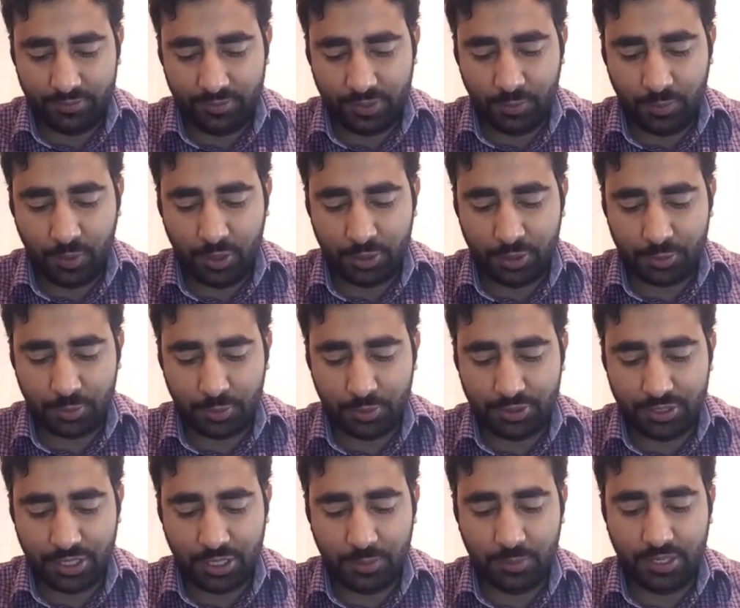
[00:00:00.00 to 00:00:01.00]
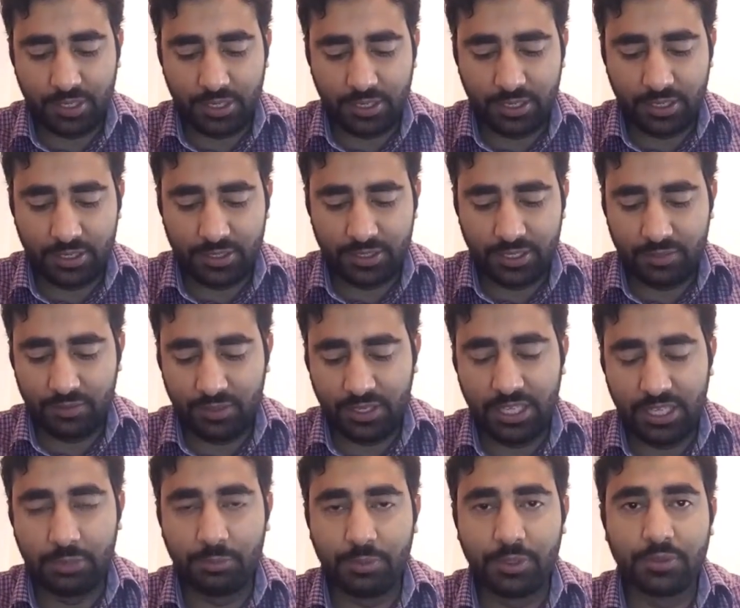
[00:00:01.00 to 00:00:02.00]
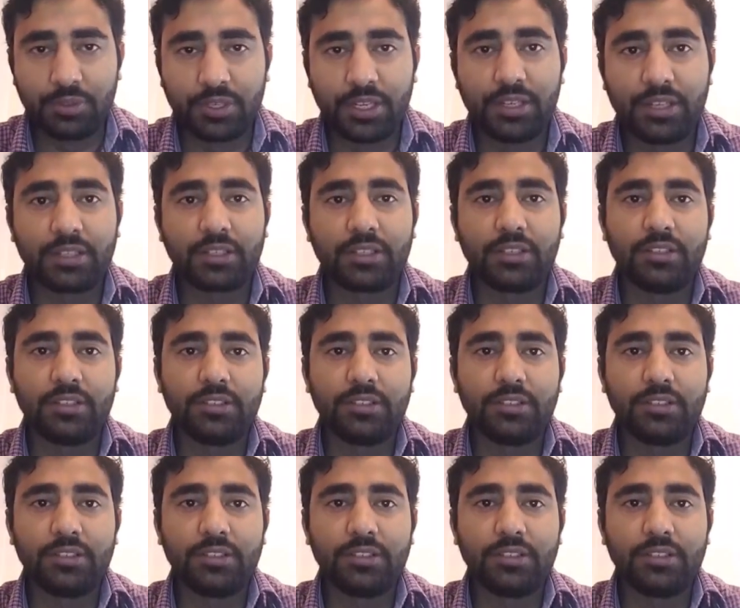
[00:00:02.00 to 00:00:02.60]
the motorsports team in India. That will help you to get a